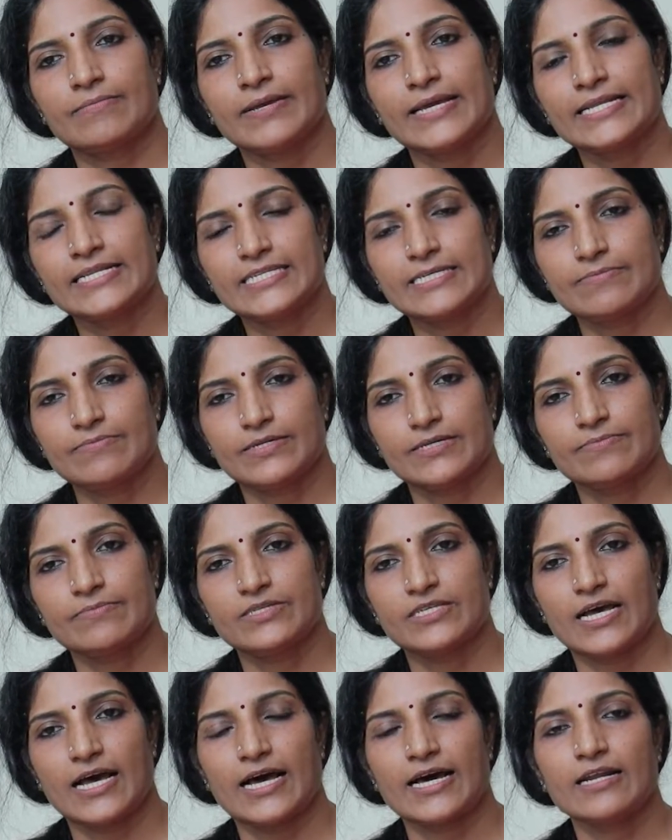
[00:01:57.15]
main
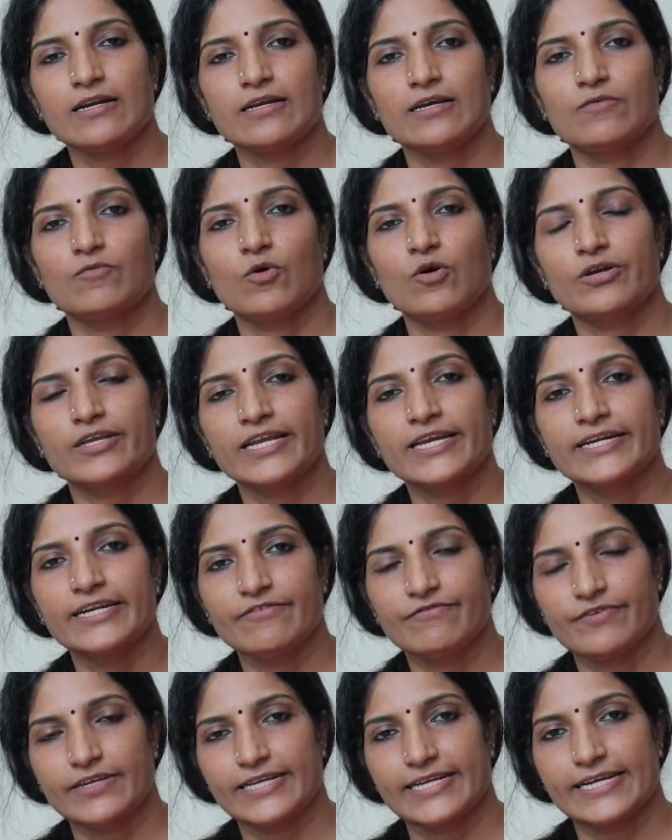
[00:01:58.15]
symptoms are walking
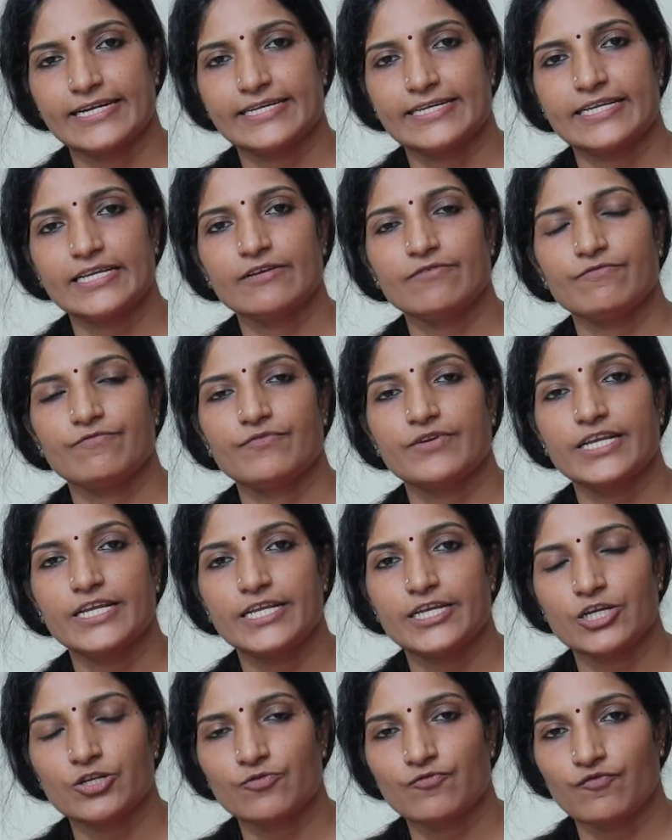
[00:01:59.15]
difficulty,
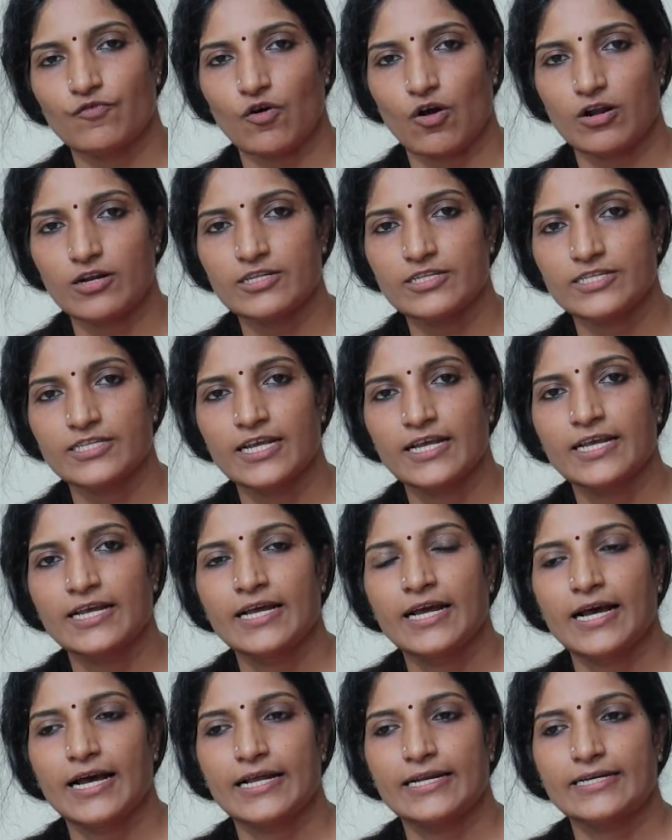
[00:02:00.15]
frequent falls,
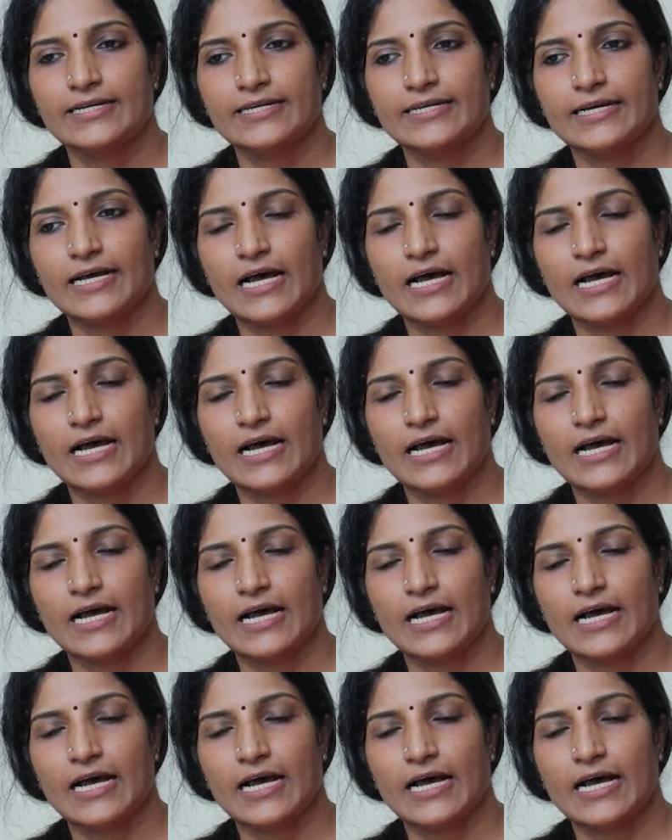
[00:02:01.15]
and